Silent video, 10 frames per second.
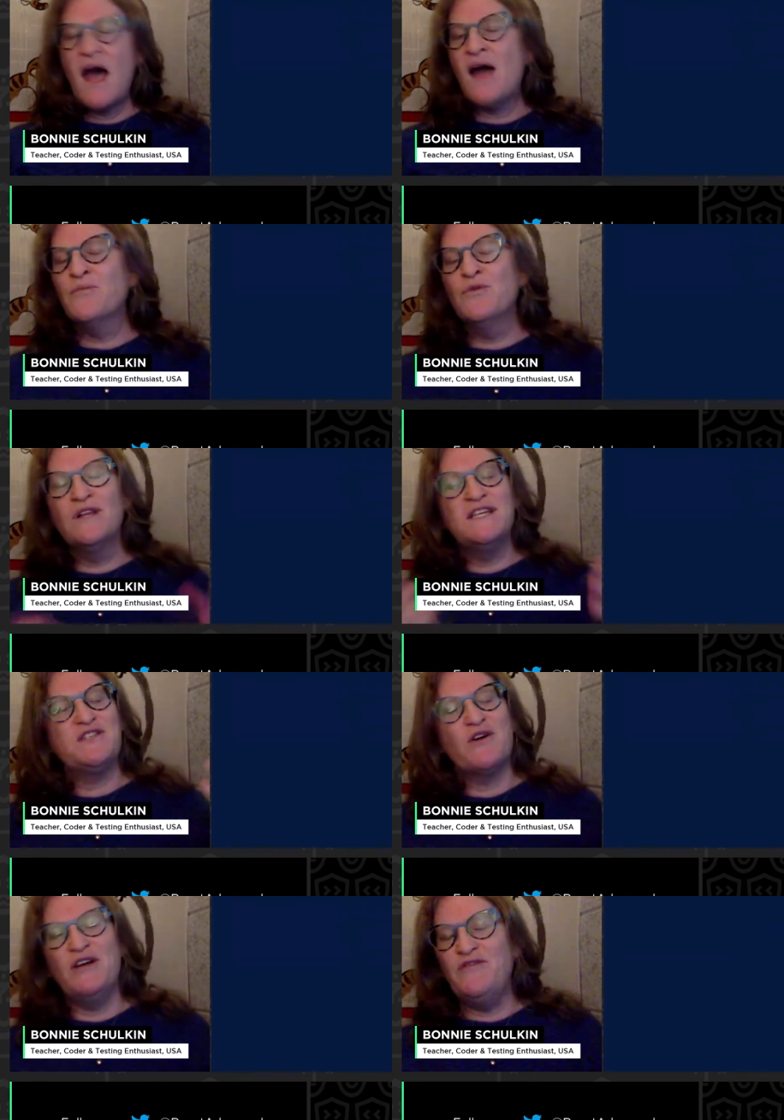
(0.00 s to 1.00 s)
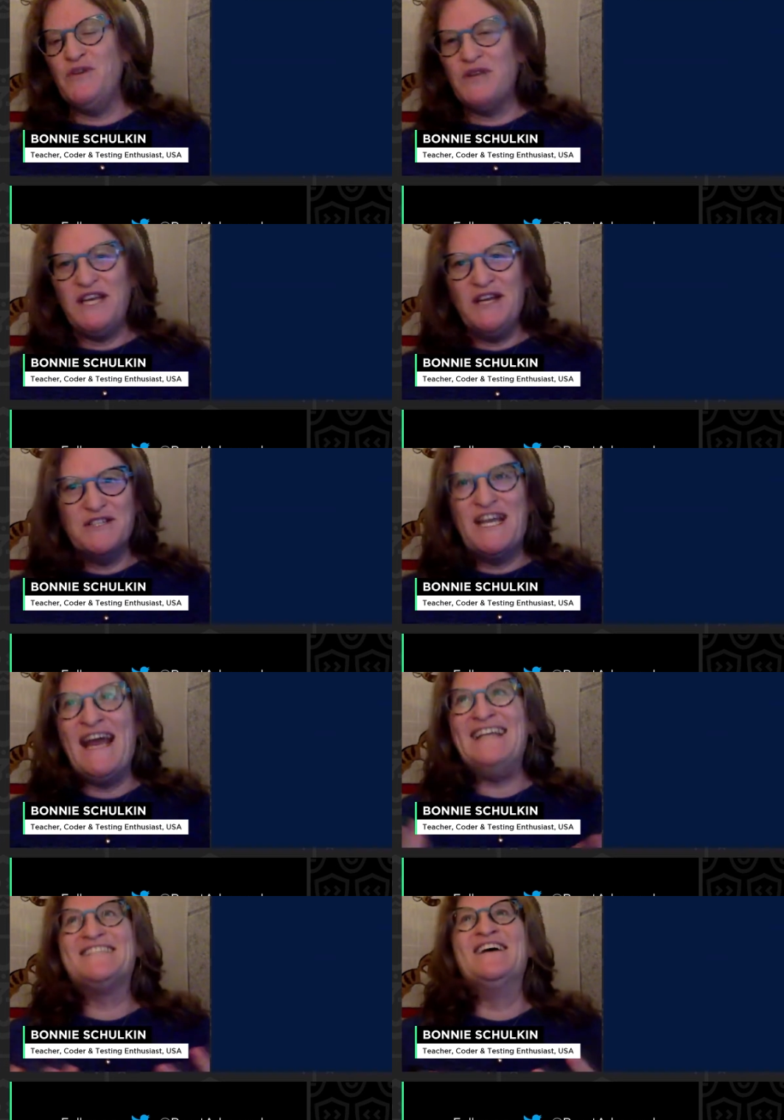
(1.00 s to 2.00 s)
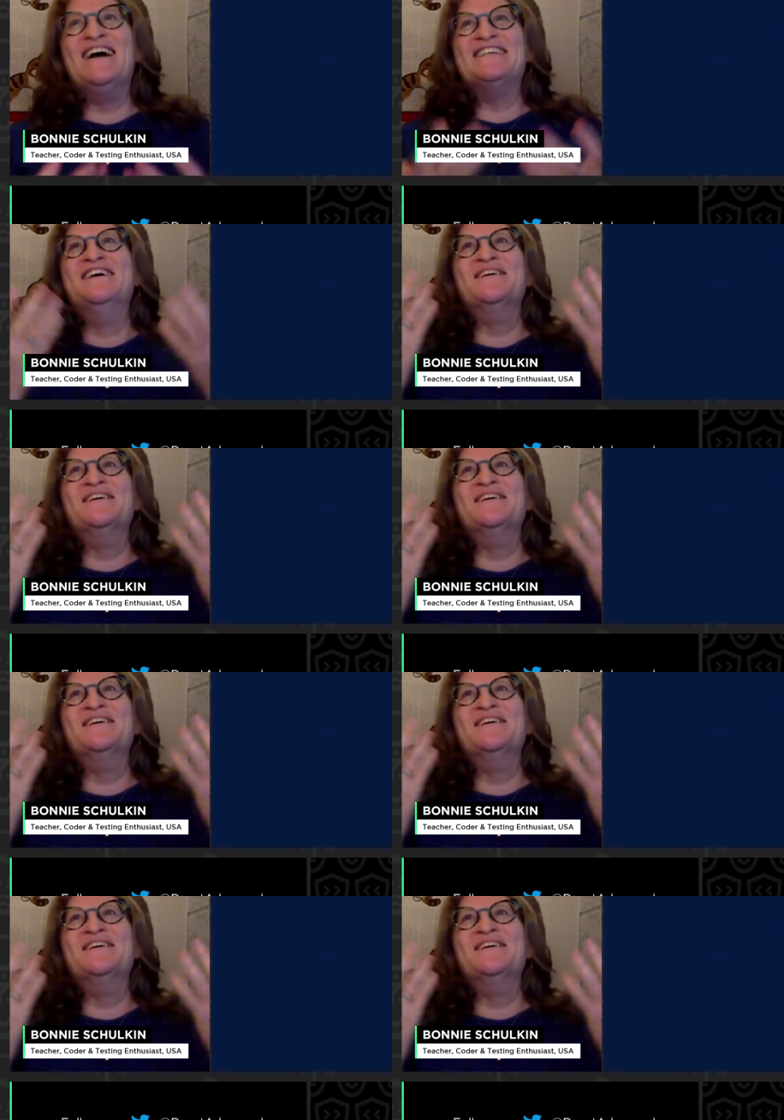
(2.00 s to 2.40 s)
I'm really sorry if you can hear chainsaws.